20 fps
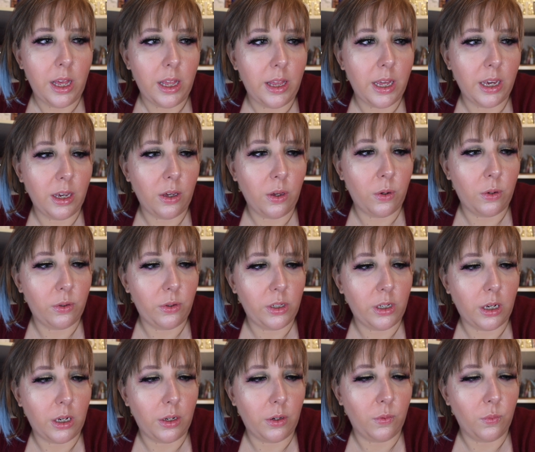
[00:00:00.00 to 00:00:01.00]
that goes
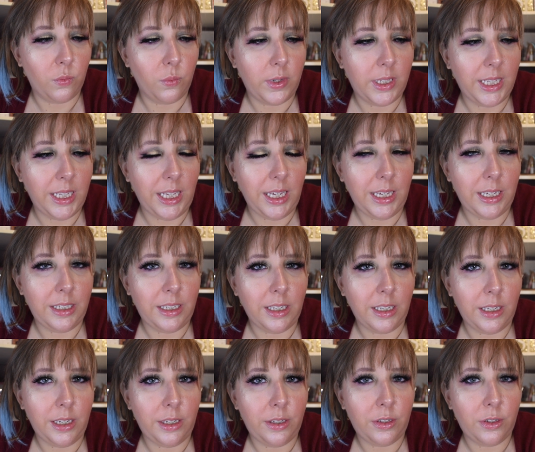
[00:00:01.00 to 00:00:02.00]
on really
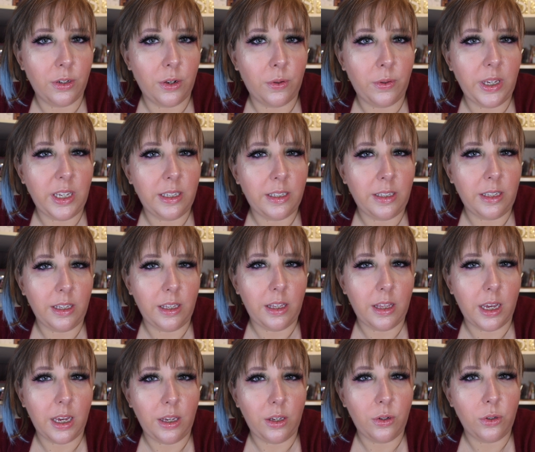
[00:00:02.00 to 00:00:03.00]
easily, so easily
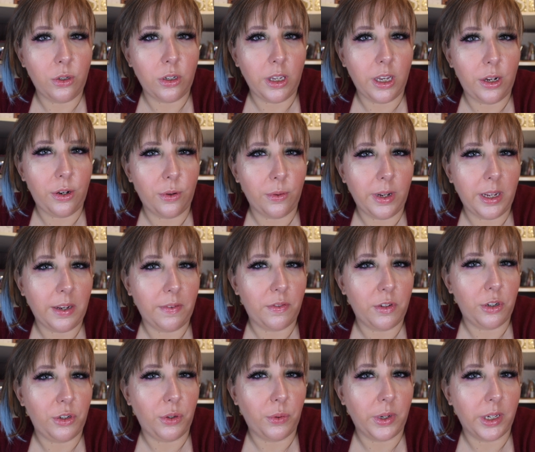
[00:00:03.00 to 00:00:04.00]
that usually I don't have
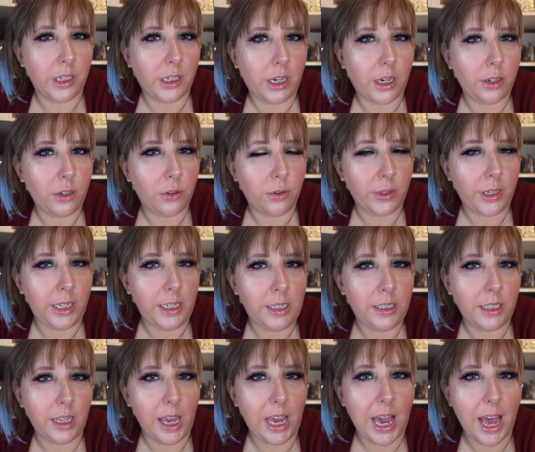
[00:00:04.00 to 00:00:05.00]
to do a cut
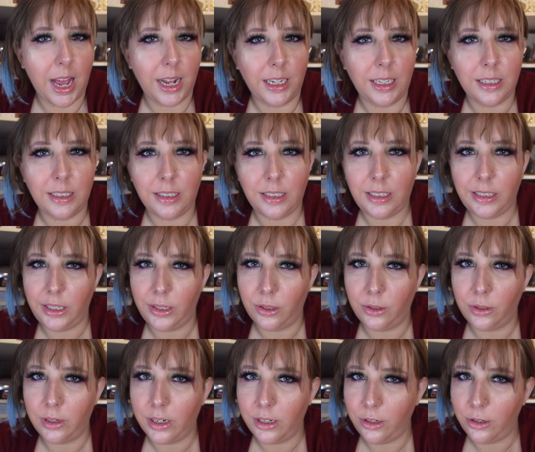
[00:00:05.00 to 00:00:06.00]
crease, like add
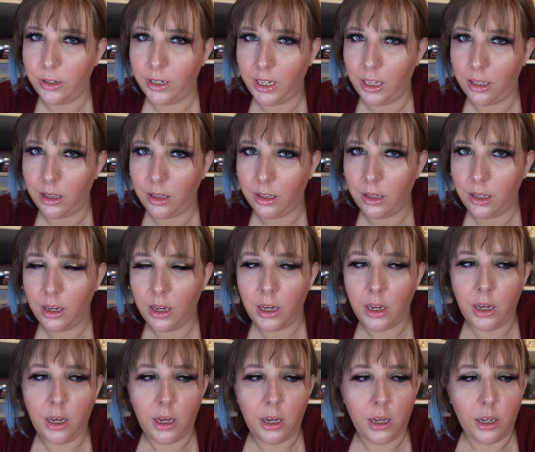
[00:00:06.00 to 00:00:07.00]
concealer underneath.
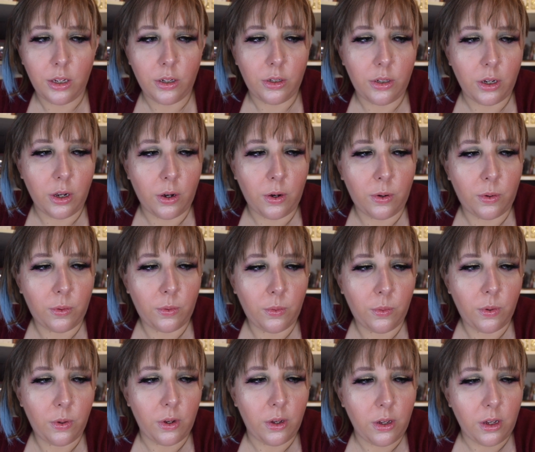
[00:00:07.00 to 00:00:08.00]
So
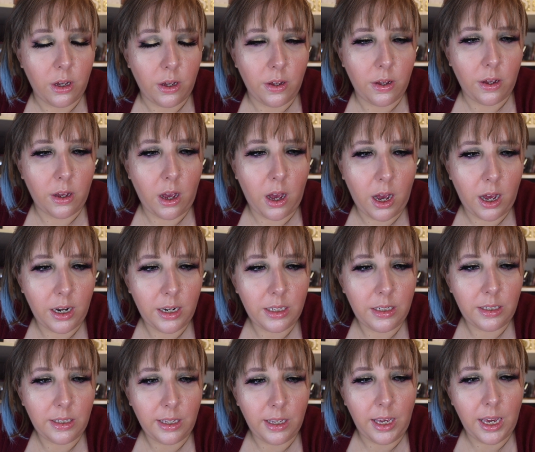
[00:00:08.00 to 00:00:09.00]

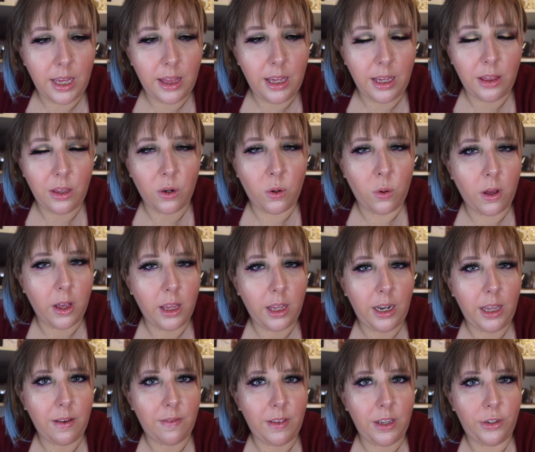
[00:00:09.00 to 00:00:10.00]
honestly, I think the
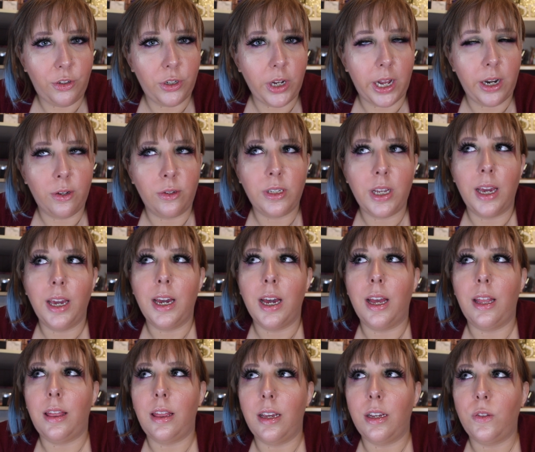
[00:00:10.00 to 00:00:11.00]
quality of these shadows, I
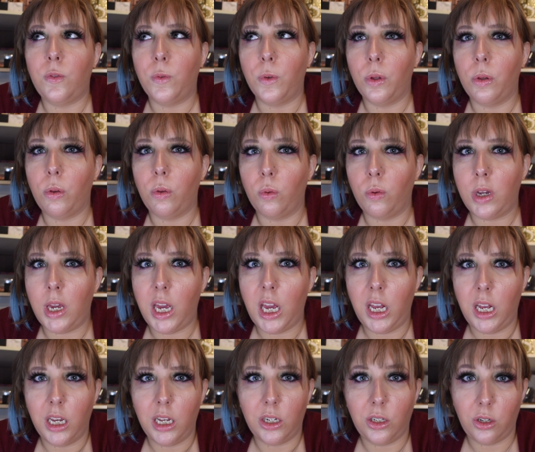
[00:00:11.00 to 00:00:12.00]
got this for
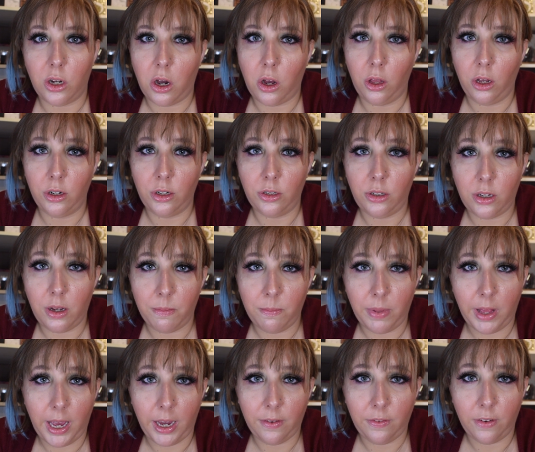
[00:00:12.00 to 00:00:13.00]
$3 on
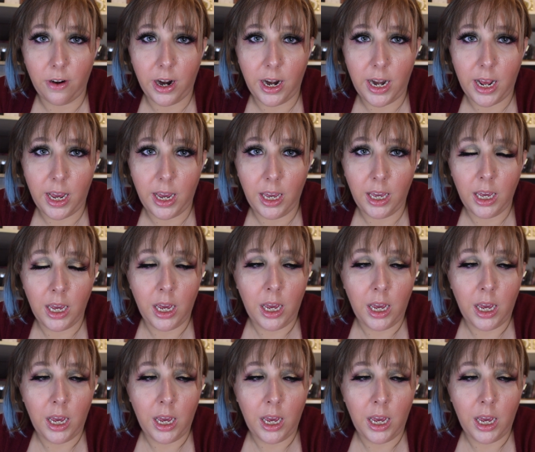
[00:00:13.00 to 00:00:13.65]
Black Friday,